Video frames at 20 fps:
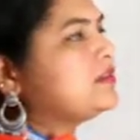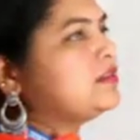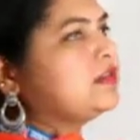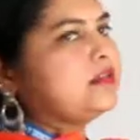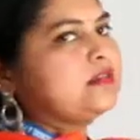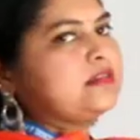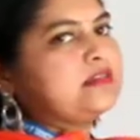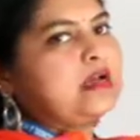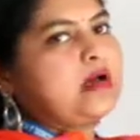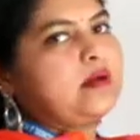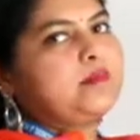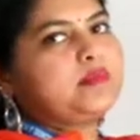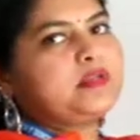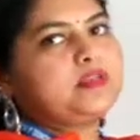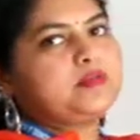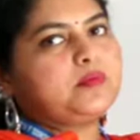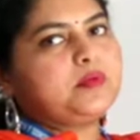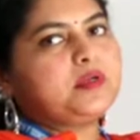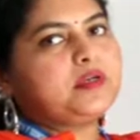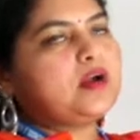Examples
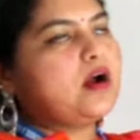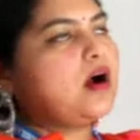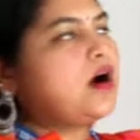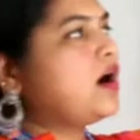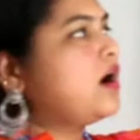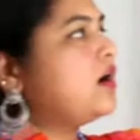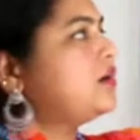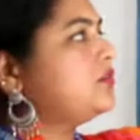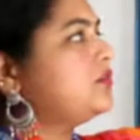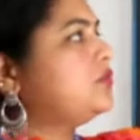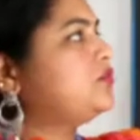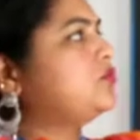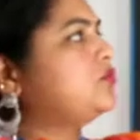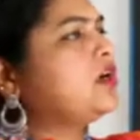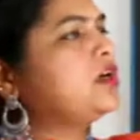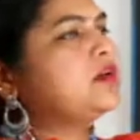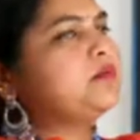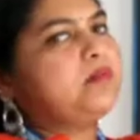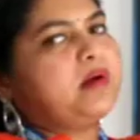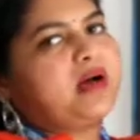will be car,
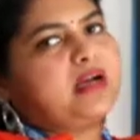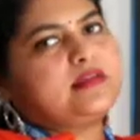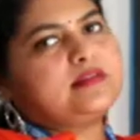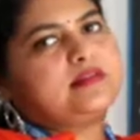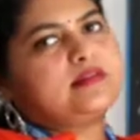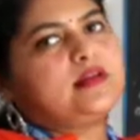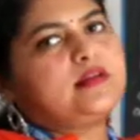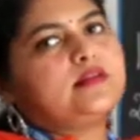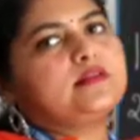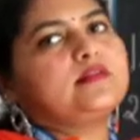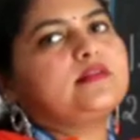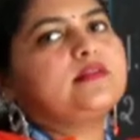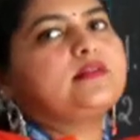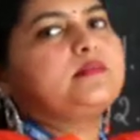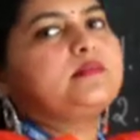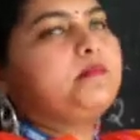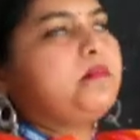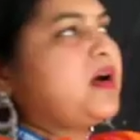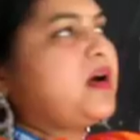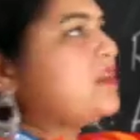truck, bicycles,
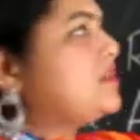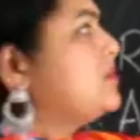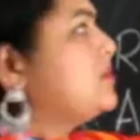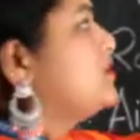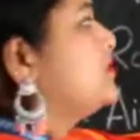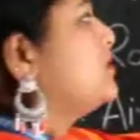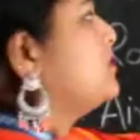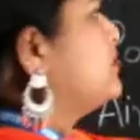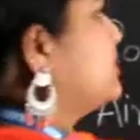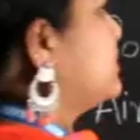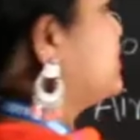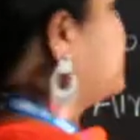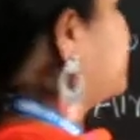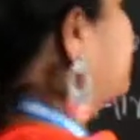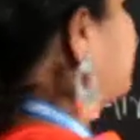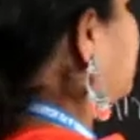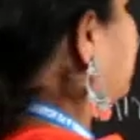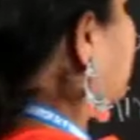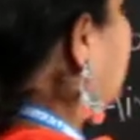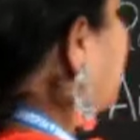buses,
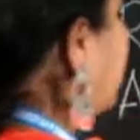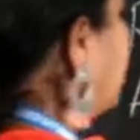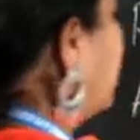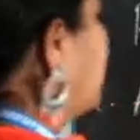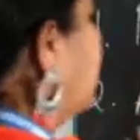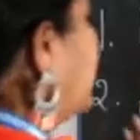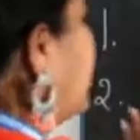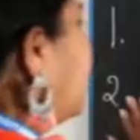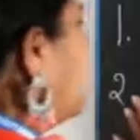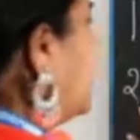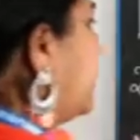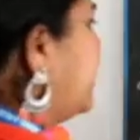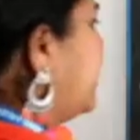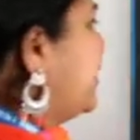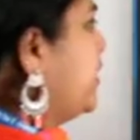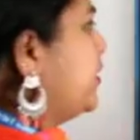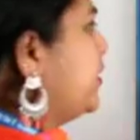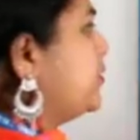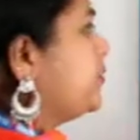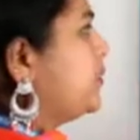etc.
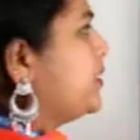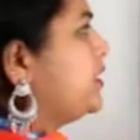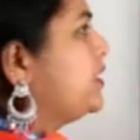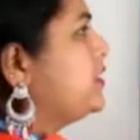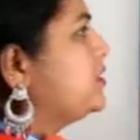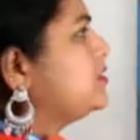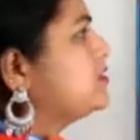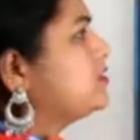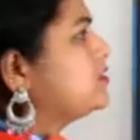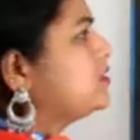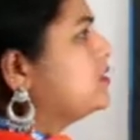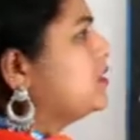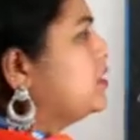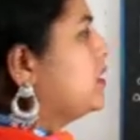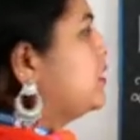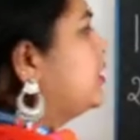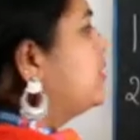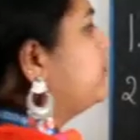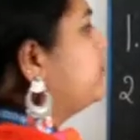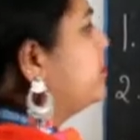Airways
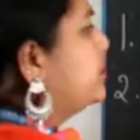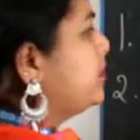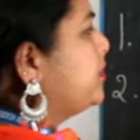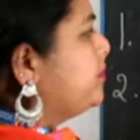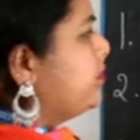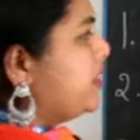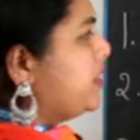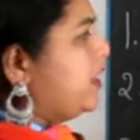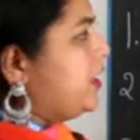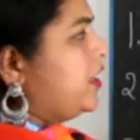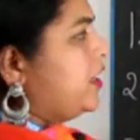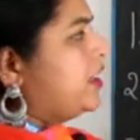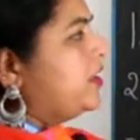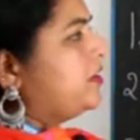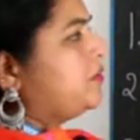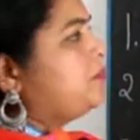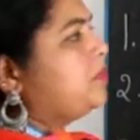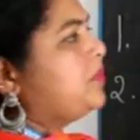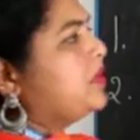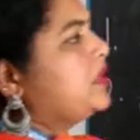will be
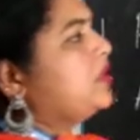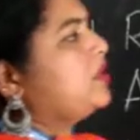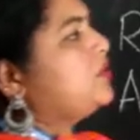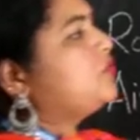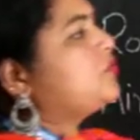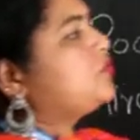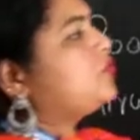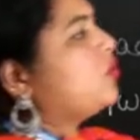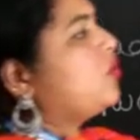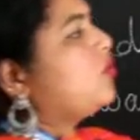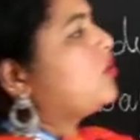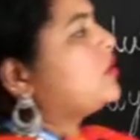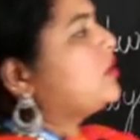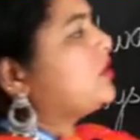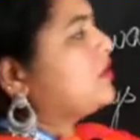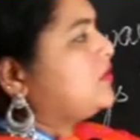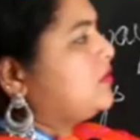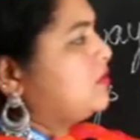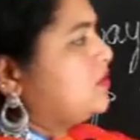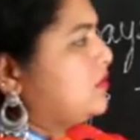airplane,
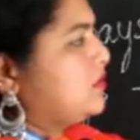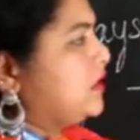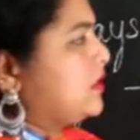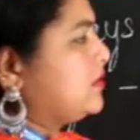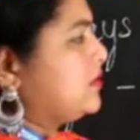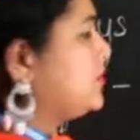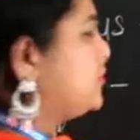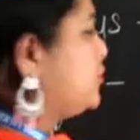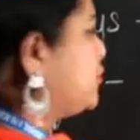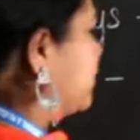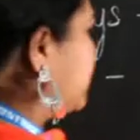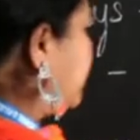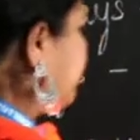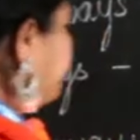rocket, etc.